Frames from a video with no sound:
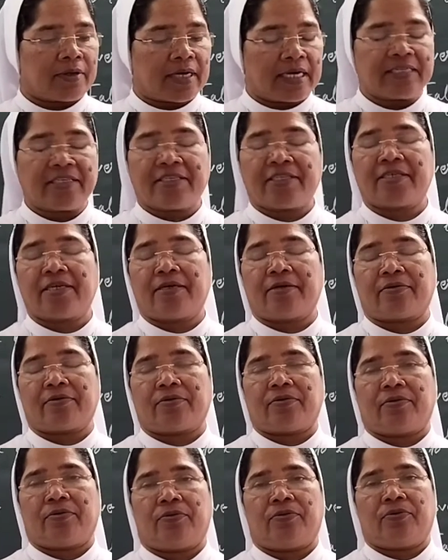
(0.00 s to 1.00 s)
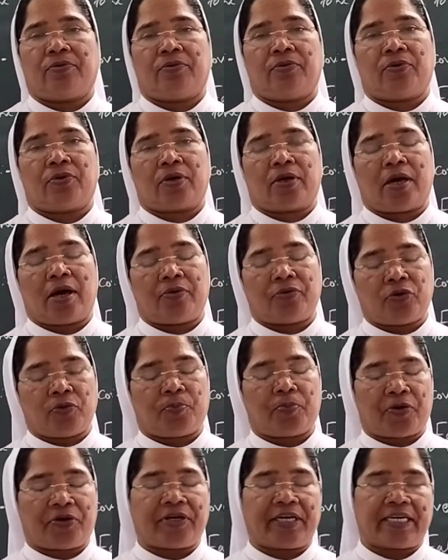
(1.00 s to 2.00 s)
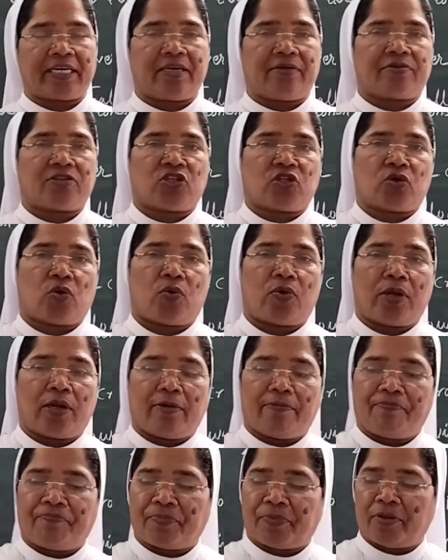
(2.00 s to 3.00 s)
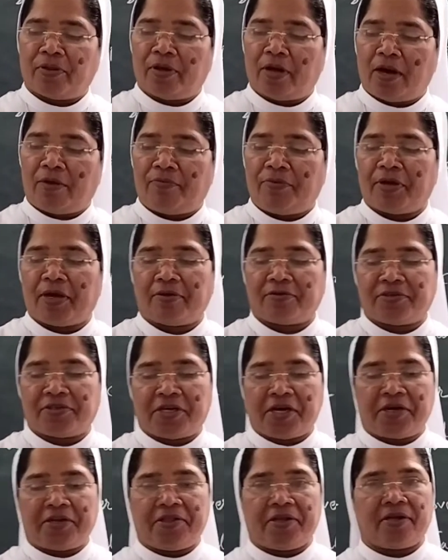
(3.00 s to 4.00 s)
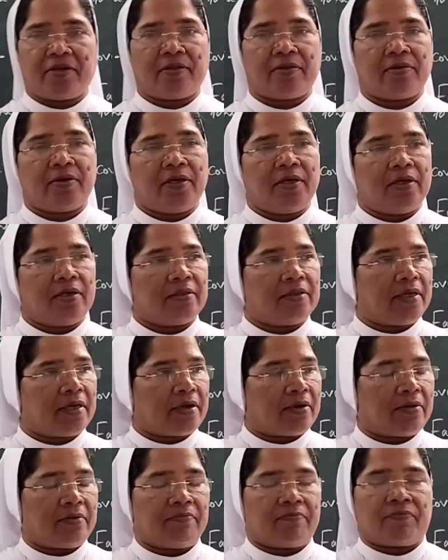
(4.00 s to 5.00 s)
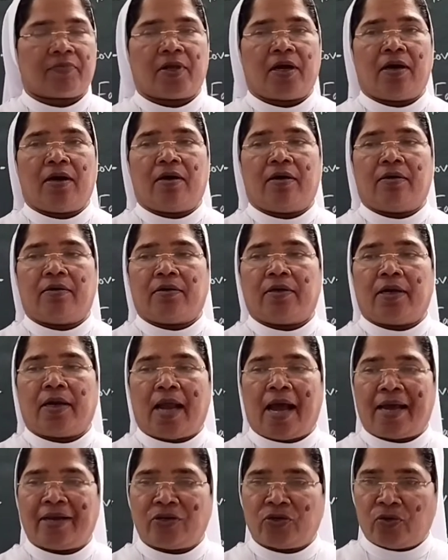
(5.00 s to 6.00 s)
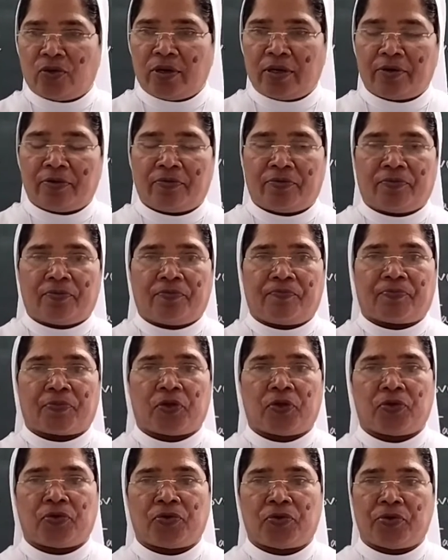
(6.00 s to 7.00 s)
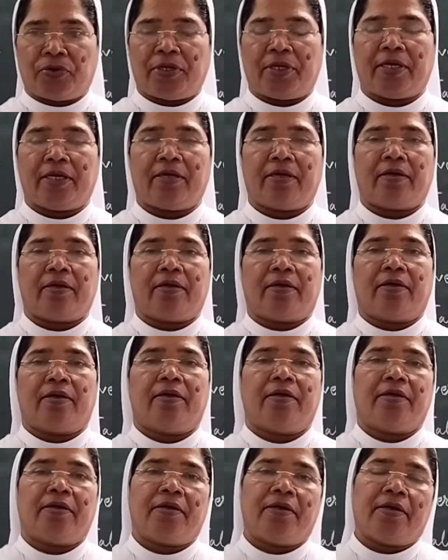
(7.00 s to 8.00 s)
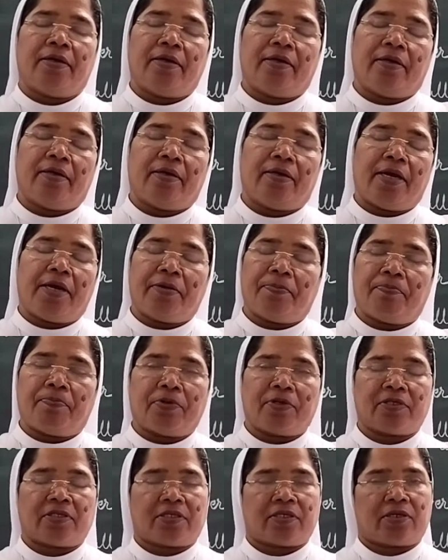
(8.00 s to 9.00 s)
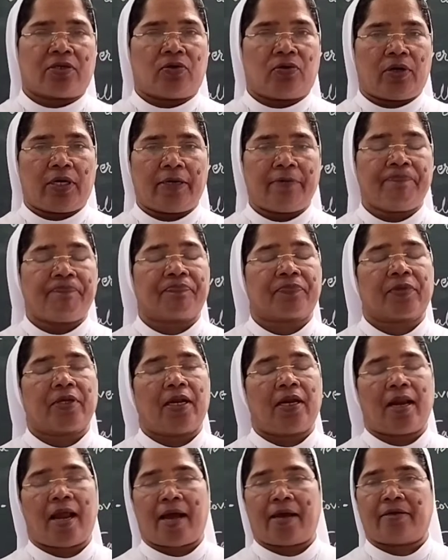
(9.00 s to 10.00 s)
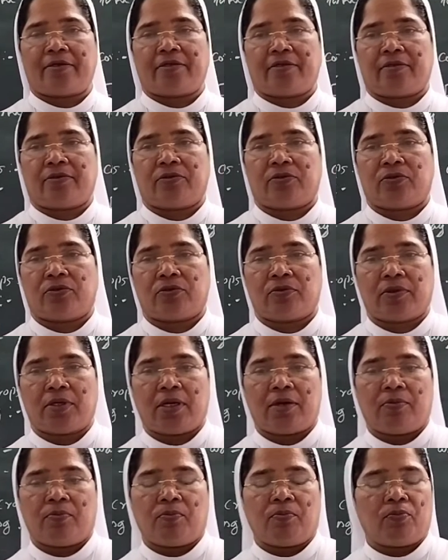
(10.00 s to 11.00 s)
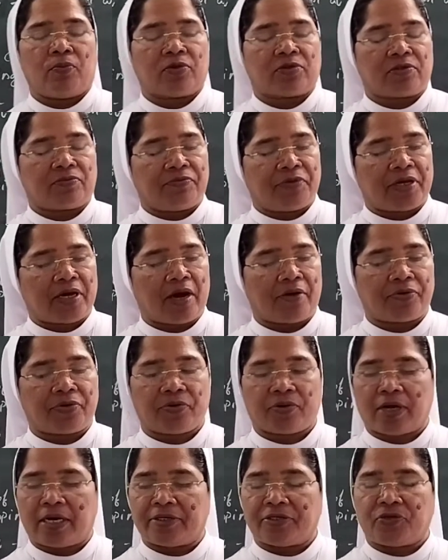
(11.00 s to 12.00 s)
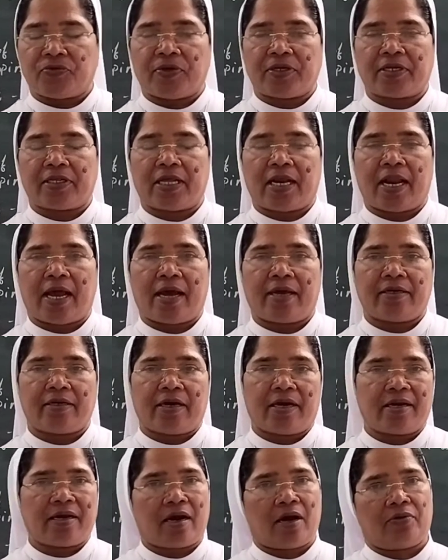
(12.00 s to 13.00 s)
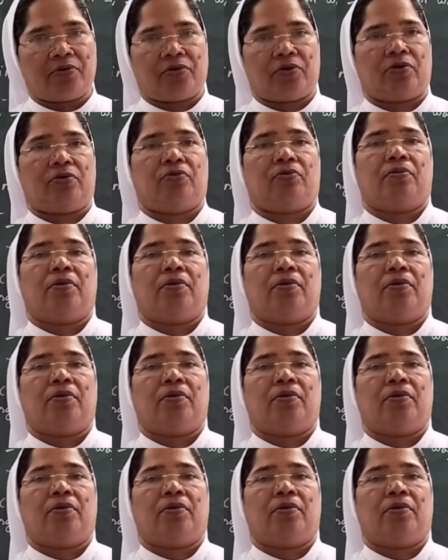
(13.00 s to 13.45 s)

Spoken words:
conserve or how to protect our soil. We have studied that land only 28% only land. Most we have to cultivate the land and have to